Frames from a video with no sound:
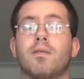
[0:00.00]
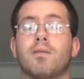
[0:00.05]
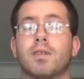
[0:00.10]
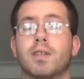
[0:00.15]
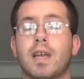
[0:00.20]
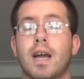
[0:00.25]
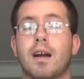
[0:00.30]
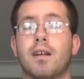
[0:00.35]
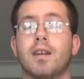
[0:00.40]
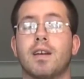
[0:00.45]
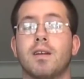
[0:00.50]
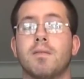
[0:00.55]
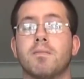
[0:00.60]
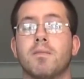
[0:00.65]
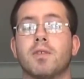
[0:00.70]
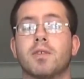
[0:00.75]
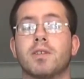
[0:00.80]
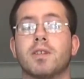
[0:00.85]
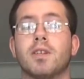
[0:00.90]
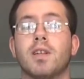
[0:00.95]
without
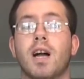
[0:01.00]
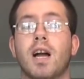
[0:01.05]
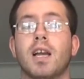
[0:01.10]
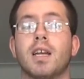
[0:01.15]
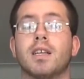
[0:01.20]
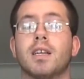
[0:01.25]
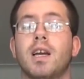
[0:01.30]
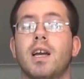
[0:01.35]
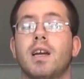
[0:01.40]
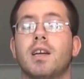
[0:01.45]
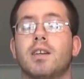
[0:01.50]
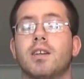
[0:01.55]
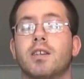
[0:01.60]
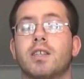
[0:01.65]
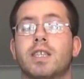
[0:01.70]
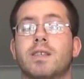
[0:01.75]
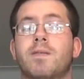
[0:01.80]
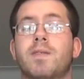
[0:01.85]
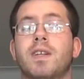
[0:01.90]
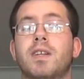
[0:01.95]
any more delay,
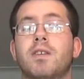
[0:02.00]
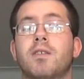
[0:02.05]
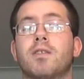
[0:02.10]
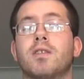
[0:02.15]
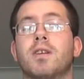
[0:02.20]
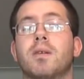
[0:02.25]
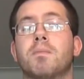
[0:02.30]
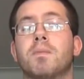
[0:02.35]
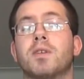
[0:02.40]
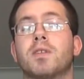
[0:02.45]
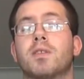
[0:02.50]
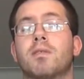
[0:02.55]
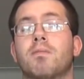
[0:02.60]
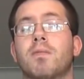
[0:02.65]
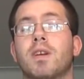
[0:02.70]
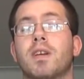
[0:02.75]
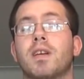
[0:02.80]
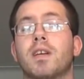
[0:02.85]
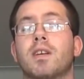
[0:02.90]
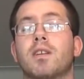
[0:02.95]
here's video number
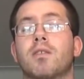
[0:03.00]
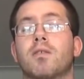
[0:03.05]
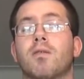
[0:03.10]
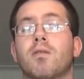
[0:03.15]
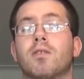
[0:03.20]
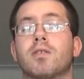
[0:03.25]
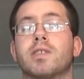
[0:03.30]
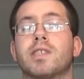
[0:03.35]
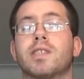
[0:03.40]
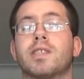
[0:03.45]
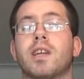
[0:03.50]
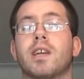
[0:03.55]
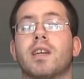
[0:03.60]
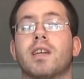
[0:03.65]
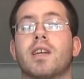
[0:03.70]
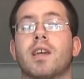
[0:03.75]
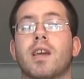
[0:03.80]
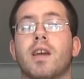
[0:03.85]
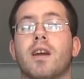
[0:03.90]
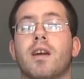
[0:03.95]
3, Corn
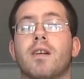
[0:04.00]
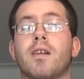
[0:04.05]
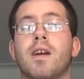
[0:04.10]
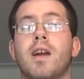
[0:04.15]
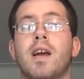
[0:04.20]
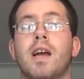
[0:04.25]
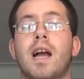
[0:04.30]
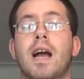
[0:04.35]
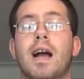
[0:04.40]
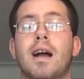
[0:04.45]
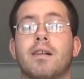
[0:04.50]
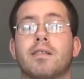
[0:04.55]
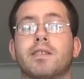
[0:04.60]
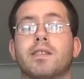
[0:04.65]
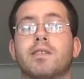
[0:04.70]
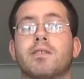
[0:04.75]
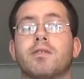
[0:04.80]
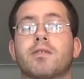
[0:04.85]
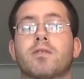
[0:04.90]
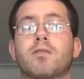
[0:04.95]
Snake Care,
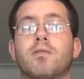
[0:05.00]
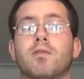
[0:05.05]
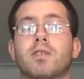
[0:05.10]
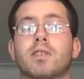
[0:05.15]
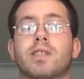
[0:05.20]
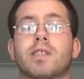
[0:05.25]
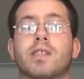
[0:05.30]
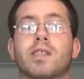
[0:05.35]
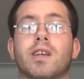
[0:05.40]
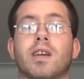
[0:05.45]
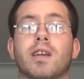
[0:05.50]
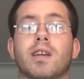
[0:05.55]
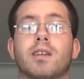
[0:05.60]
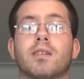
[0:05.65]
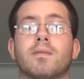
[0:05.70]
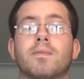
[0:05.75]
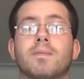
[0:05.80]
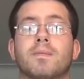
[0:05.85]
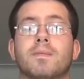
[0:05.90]
housing your corn snake.